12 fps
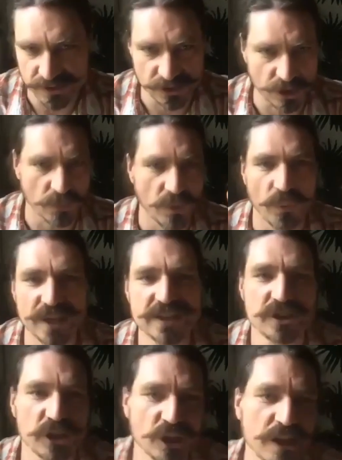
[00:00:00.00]
You know, what
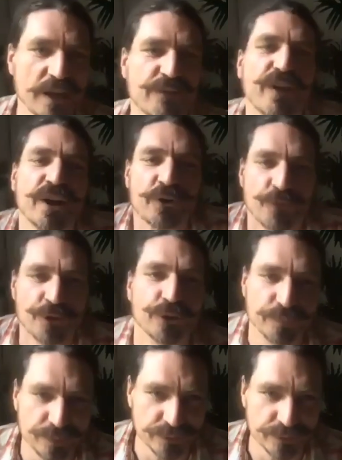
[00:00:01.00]
does it look like for a group?